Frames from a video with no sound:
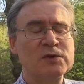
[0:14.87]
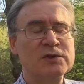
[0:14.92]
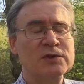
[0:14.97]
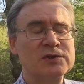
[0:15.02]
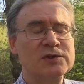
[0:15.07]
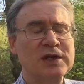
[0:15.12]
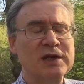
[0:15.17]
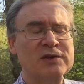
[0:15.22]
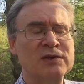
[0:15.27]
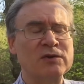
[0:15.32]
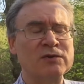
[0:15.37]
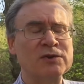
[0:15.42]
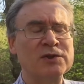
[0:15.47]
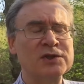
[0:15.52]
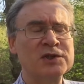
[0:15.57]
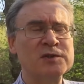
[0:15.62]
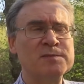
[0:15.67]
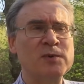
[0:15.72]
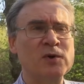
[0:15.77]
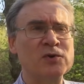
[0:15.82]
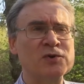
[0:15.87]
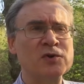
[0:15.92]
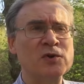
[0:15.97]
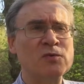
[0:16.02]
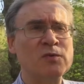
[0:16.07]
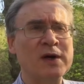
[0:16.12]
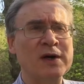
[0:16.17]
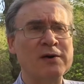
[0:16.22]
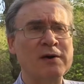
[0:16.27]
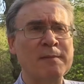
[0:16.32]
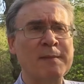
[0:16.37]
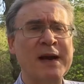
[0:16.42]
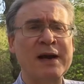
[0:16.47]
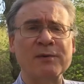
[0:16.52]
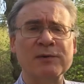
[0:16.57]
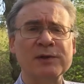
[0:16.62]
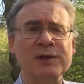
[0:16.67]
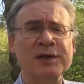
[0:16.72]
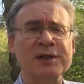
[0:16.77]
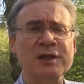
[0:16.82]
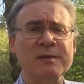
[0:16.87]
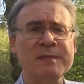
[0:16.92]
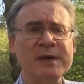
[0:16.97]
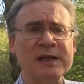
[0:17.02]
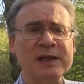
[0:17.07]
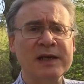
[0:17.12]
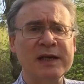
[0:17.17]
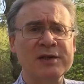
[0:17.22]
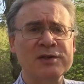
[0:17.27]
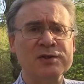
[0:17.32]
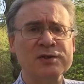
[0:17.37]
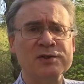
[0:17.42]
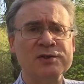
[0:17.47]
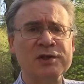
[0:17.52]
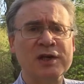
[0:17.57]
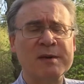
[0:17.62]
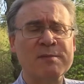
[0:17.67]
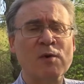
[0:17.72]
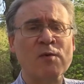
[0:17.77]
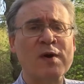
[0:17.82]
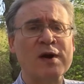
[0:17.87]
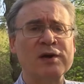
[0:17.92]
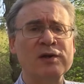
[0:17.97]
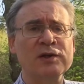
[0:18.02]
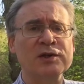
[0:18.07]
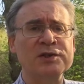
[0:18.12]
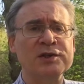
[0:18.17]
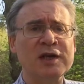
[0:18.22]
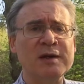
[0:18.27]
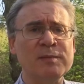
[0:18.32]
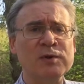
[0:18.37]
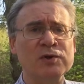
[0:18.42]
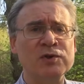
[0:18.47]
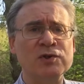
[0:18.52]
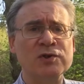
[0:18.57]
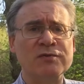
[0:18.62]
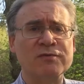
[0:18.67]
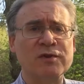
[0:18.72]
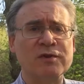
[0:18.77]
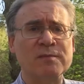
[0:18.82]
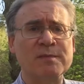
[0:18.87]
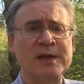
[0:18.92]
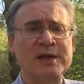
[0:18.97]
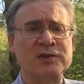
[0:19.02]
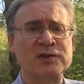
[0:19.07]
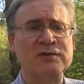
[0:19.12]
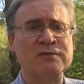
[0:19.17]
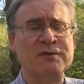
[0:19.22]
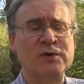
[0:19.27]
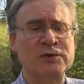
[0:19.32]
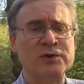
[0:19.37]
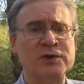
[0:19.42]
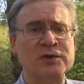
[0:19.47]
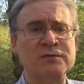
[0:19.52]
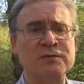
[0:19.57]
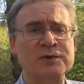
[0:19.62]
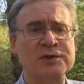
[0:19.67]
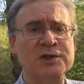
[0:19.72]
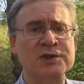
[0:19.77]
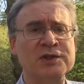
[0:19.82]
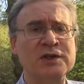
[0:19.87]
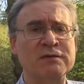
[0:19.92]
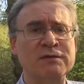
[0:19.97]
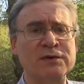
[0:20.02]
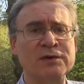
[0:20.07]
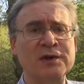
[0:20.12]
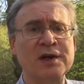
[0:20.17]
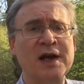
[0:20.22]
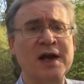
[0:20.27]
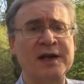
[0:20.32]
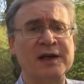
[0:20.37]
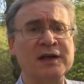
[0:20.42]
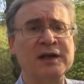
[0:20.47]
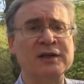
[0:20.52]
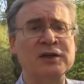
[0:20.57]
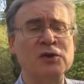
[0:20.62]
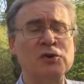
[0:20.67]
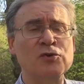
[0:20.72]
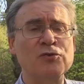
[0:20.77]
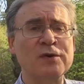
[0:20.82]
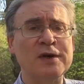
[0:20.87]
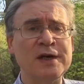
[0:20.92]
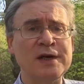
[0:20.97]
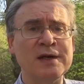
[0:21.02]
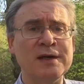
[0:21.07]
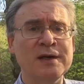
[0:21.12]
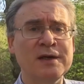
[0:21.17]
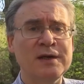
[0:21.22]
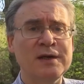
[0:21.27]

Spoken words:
set on the spot where apparently in the Middle Ages a miraculous image of the Blessed Virgin was discovered hanging in a tree.